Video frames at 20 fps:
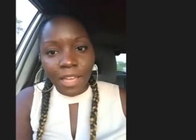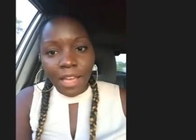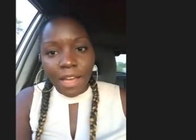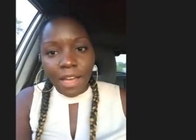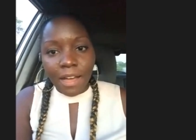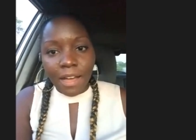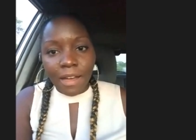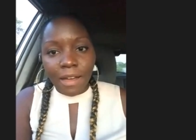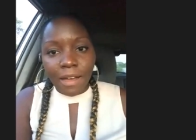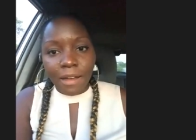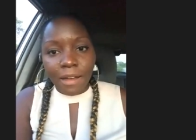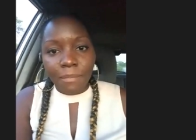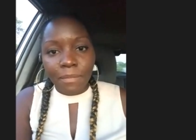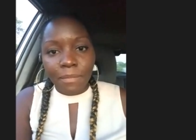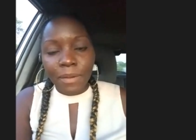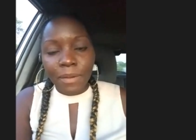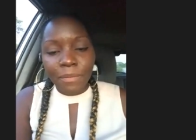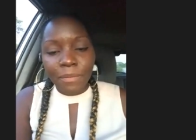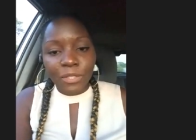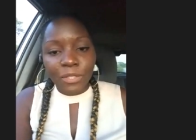
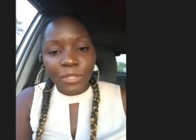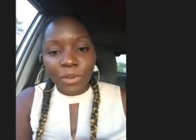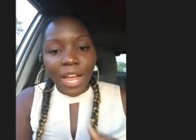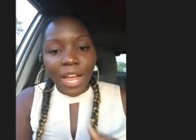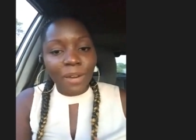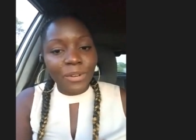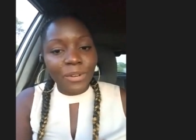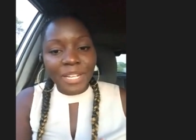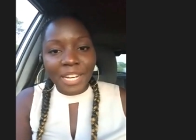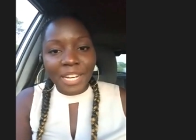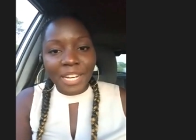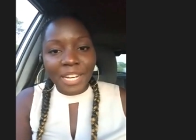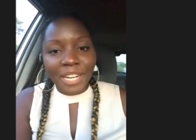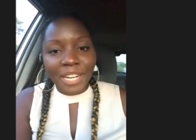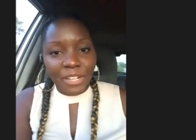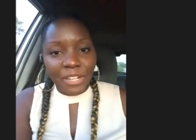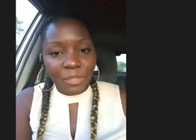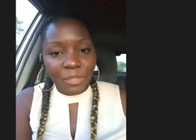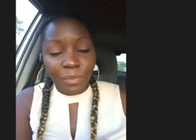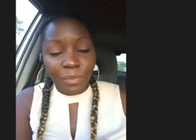So I would
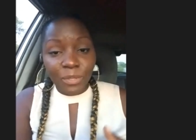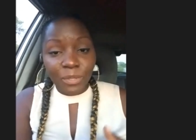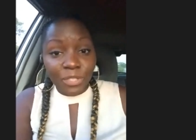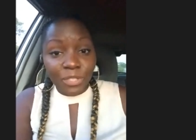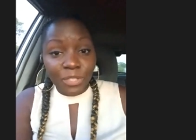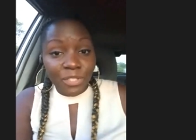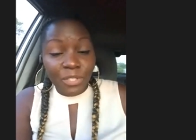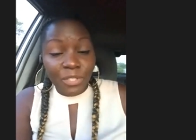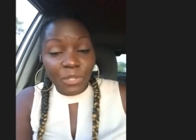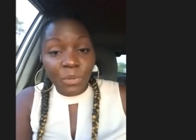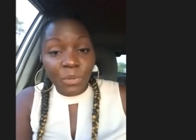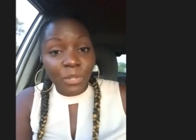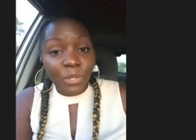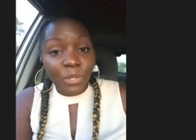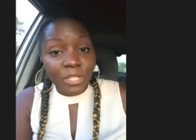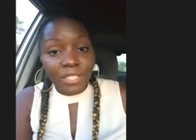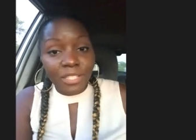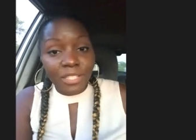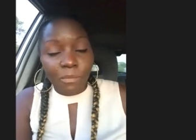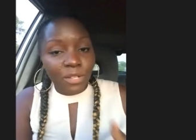encourage people just to talk
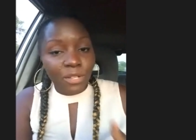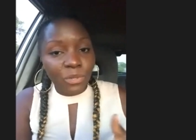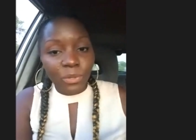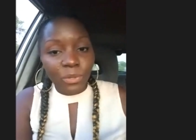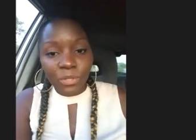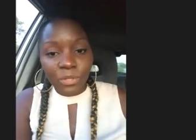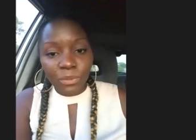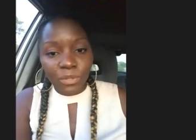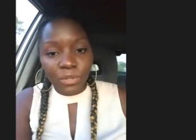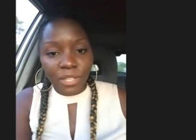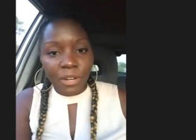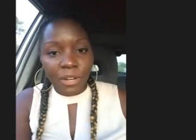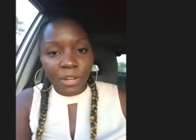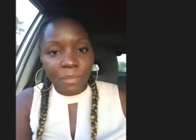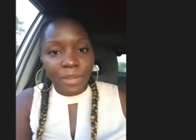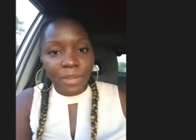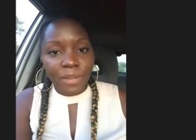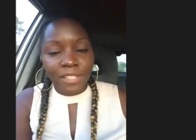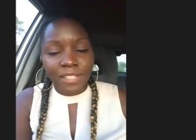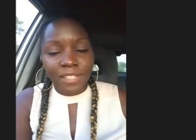to someone, talk to a
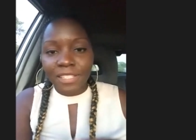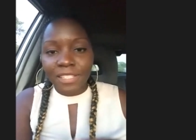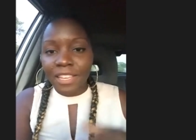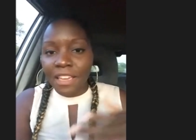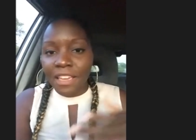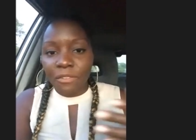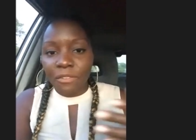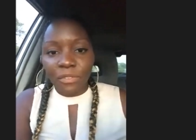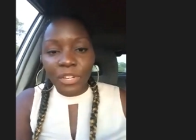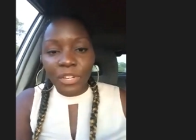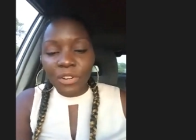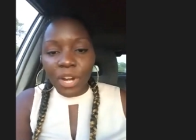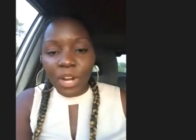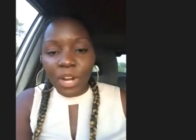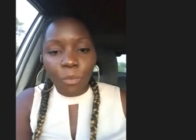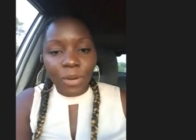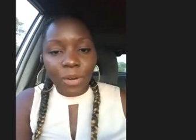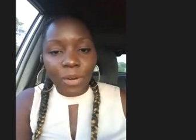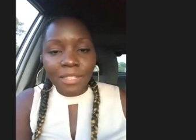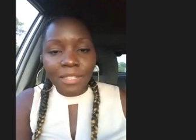therapist, figure
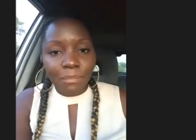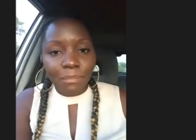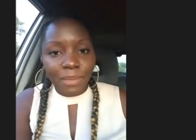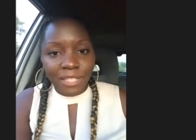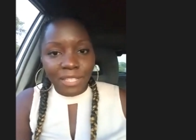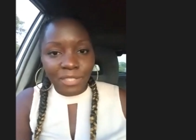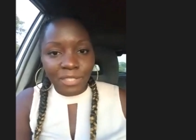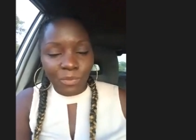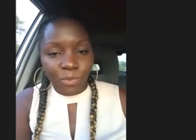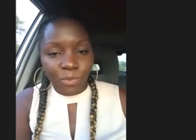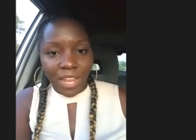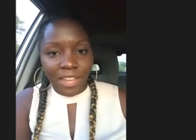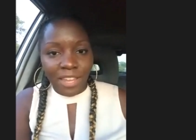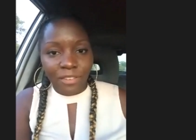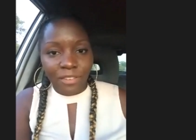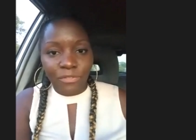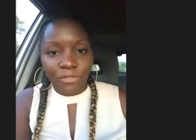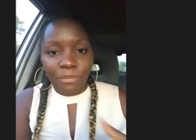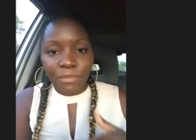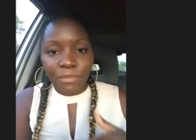out what's the best way
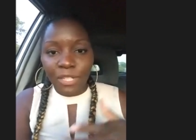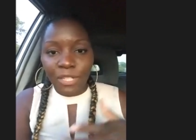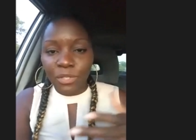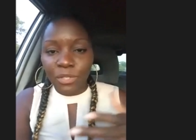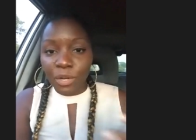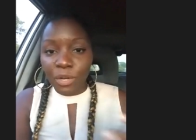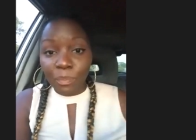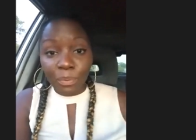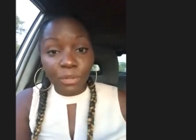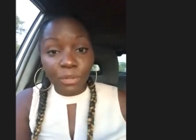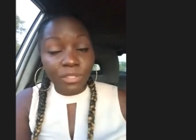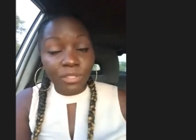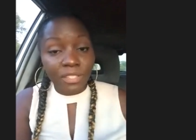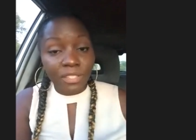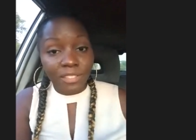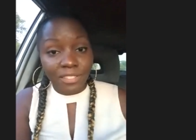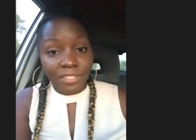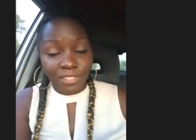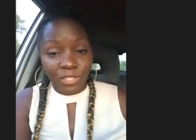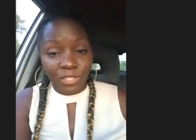for me to approach
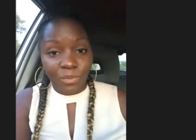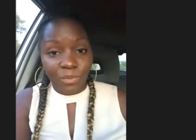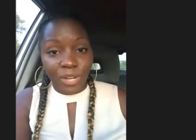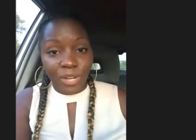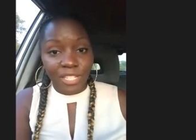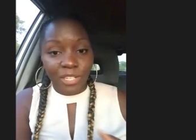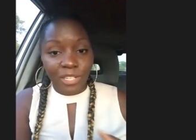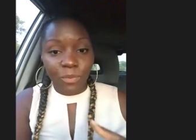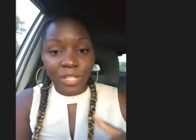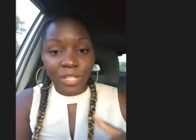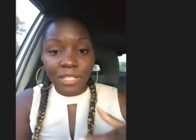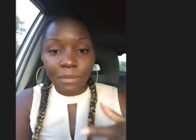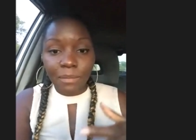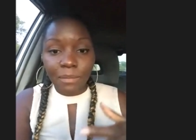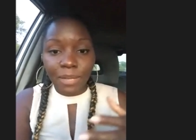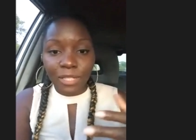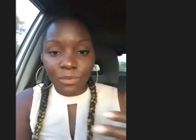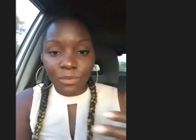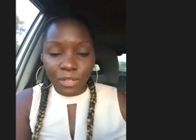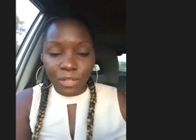this situation. What's the
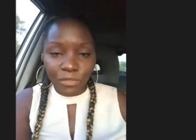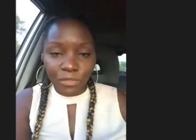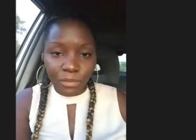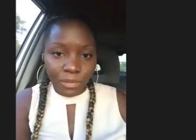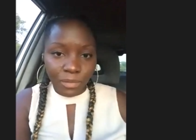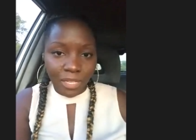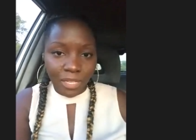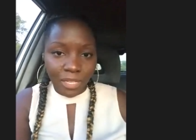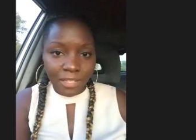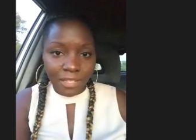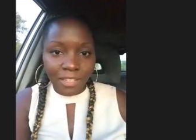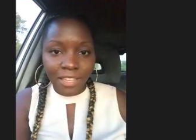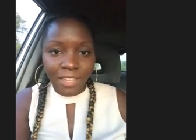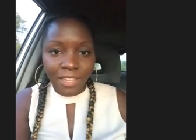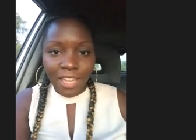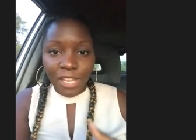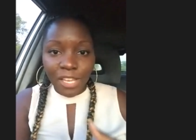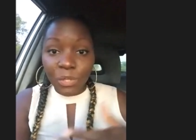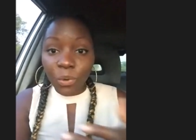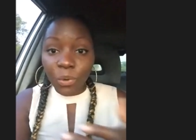best way for me to
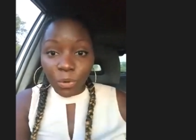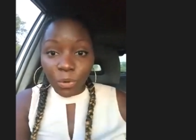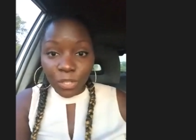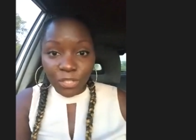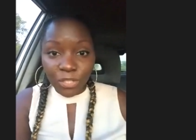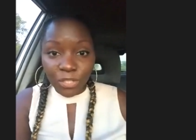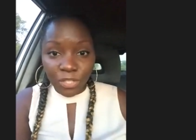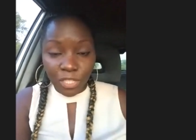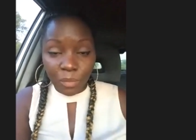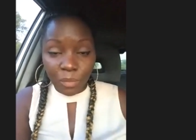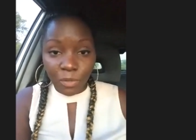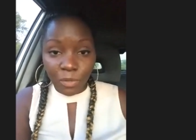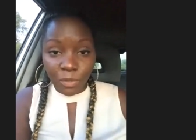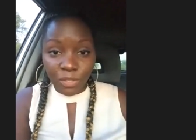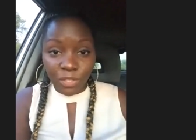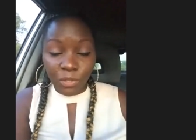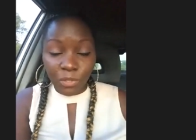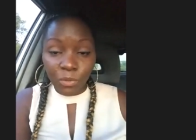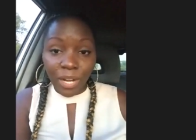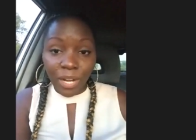talk to this
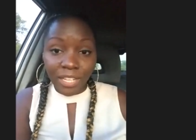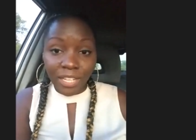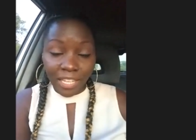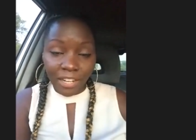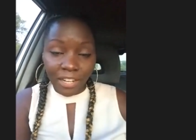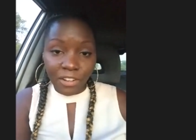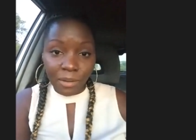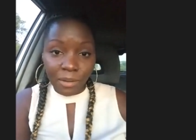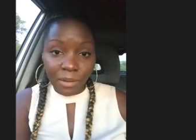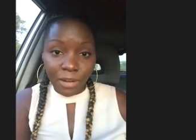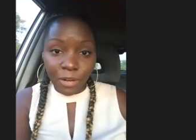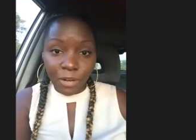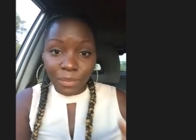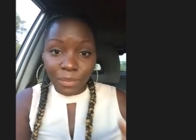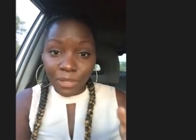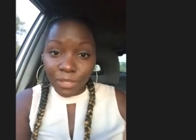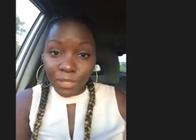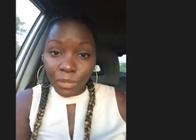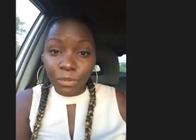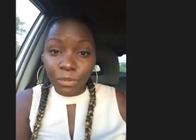person who I care about?
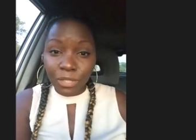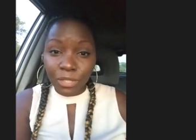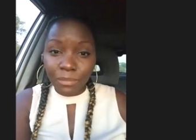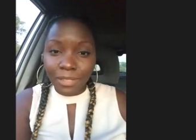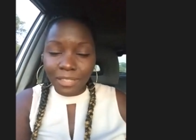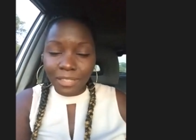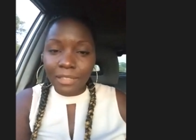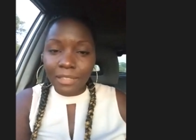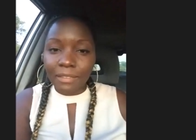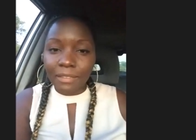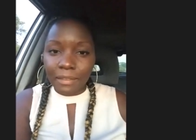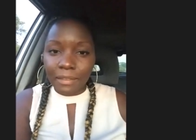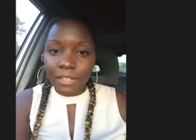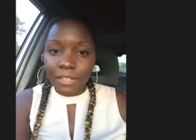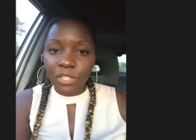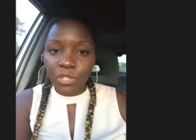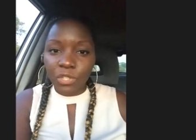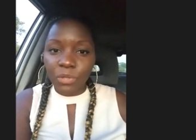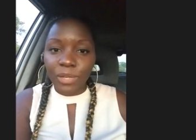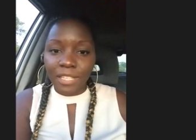Because ultimately the
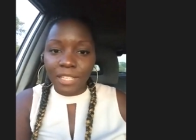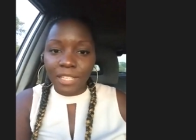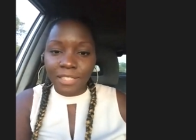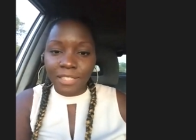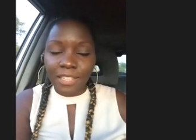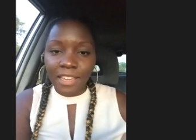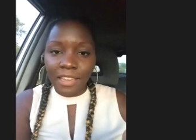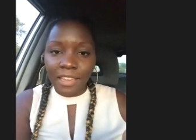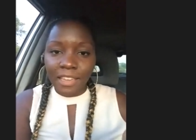issue is